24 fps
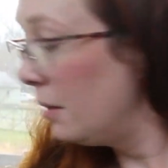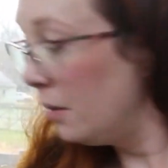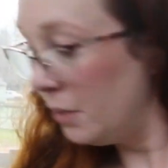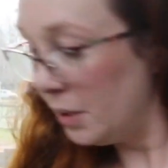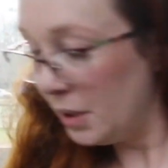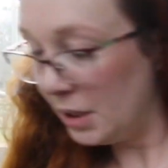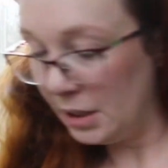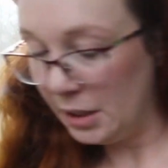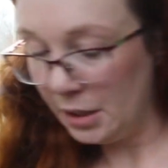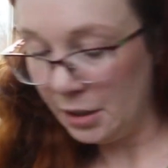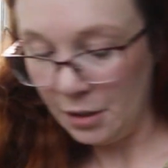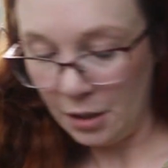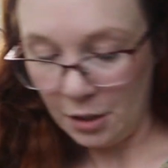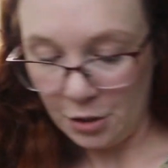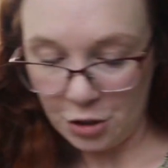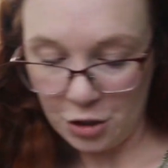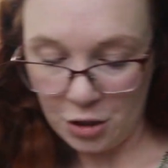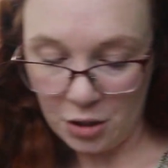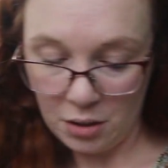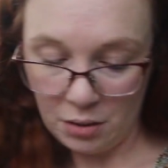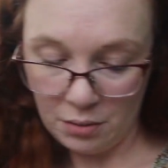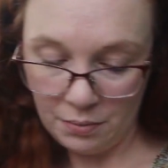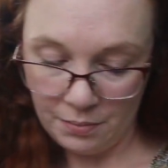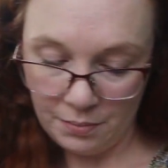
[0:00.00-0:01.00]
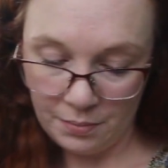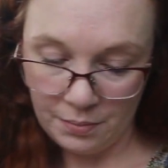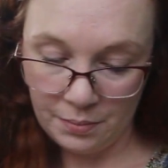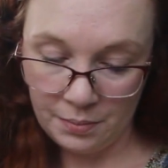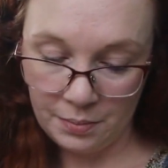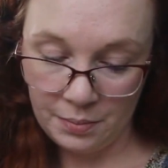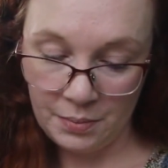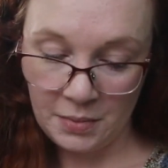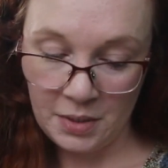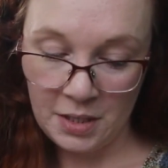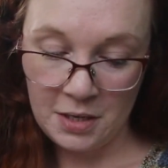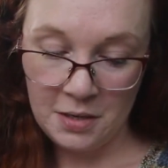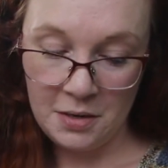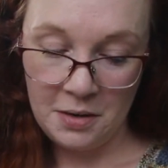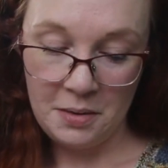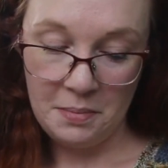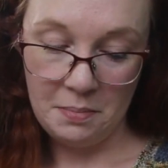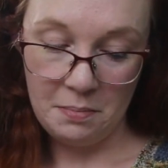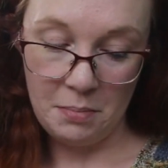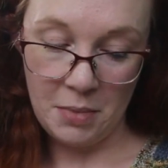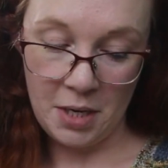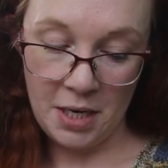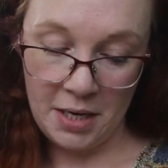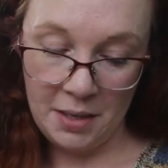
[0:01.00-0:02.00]
know what I did not show?
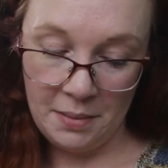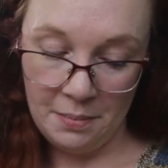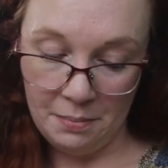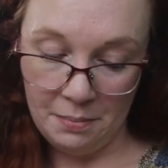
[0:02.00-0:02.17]
My